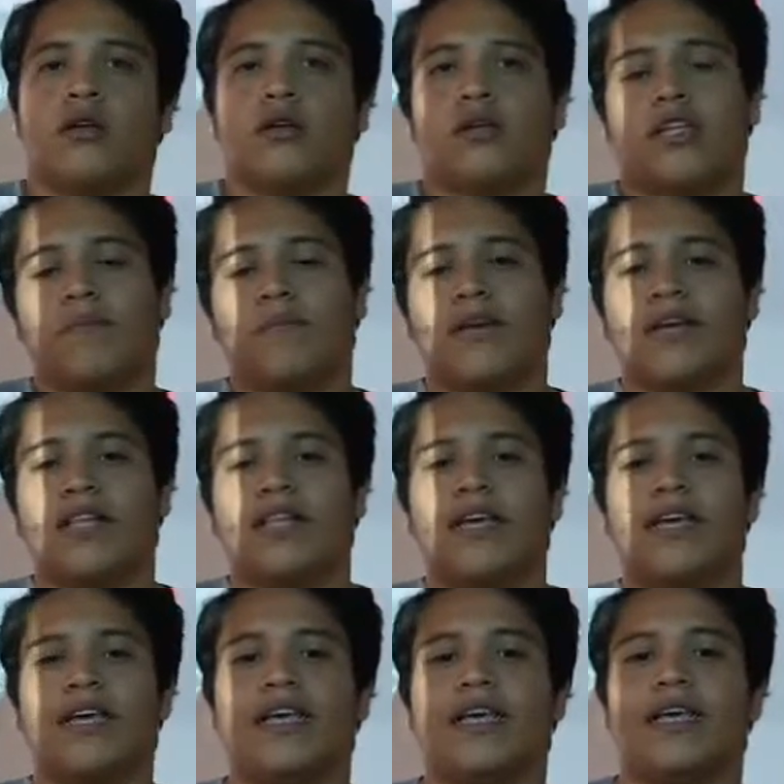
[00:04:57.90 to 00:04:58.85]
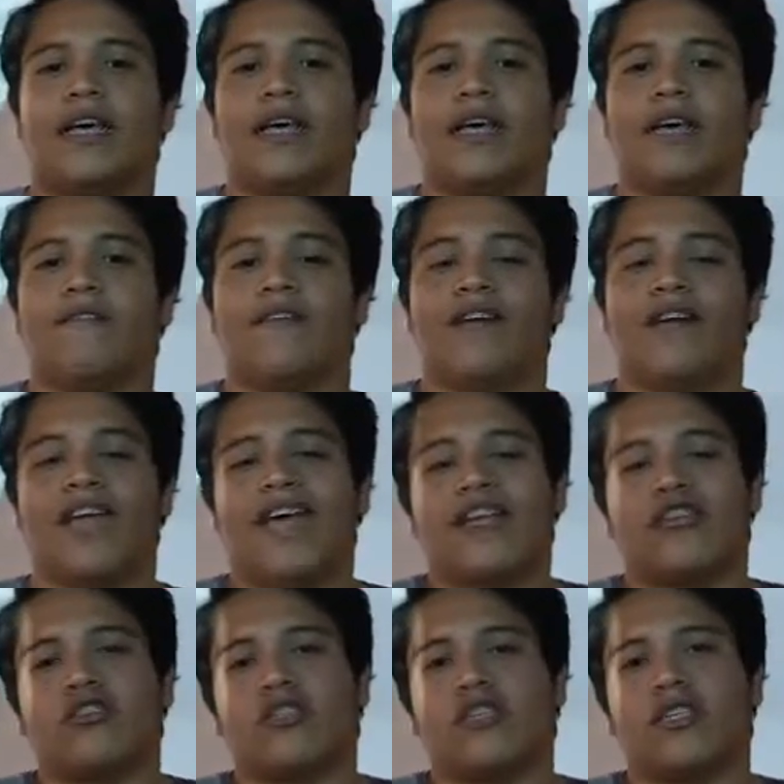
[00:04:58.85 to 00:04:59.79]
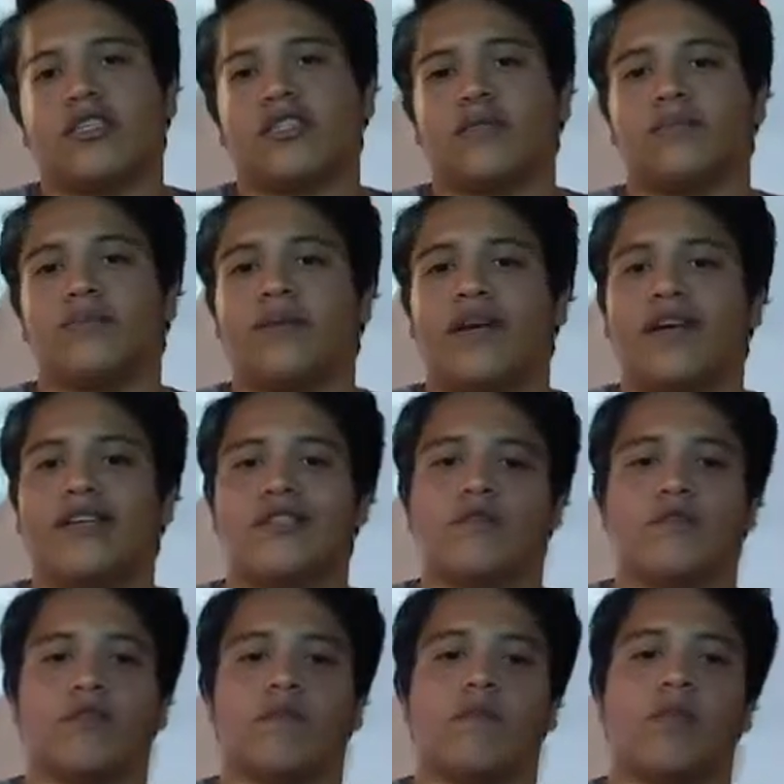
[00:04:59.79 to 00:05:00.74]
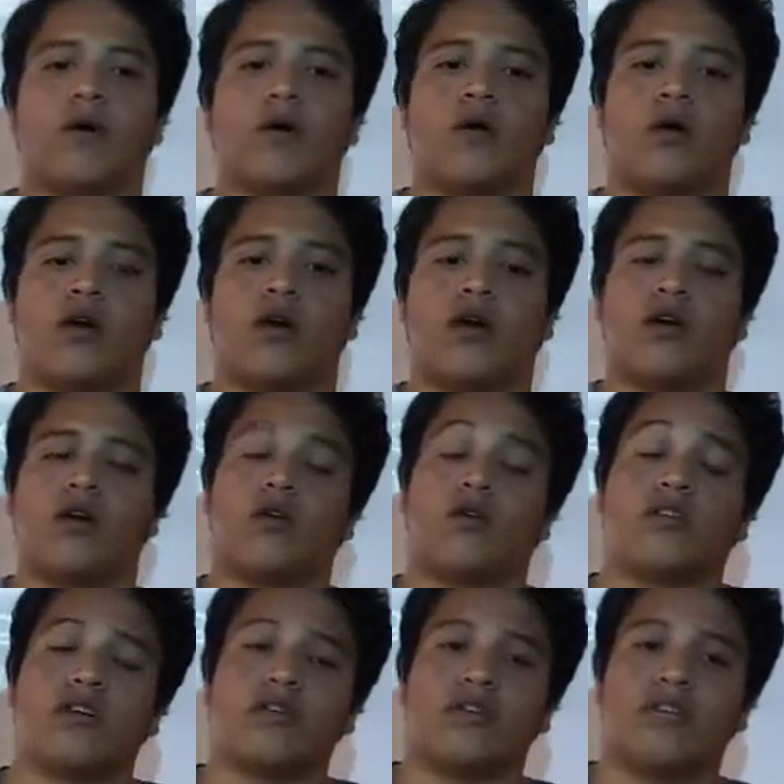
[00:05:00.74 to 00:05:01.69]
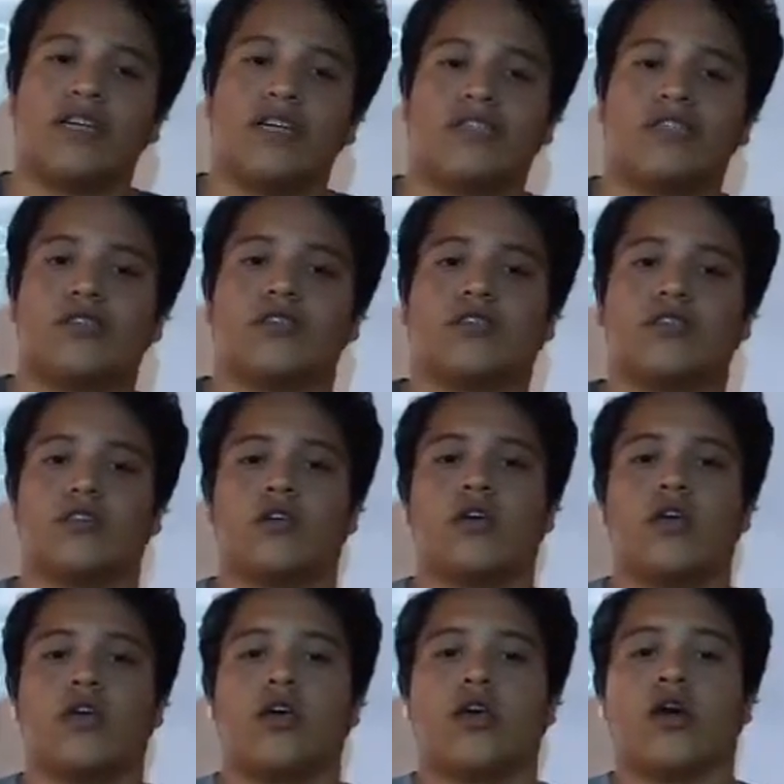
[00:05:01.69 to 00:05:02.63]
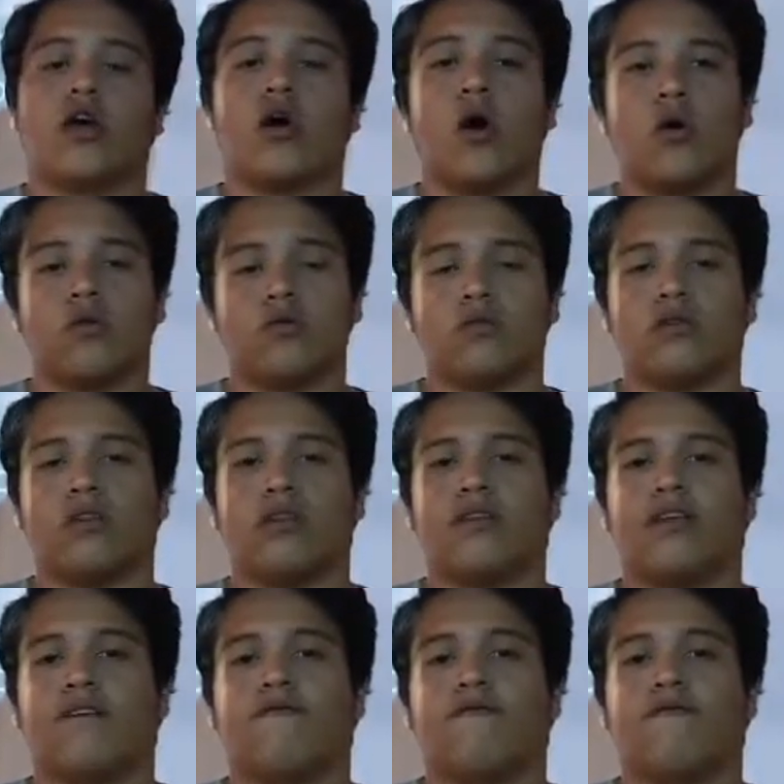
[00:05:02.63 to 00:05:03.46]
Typically, variations in temperature and other conditions cause the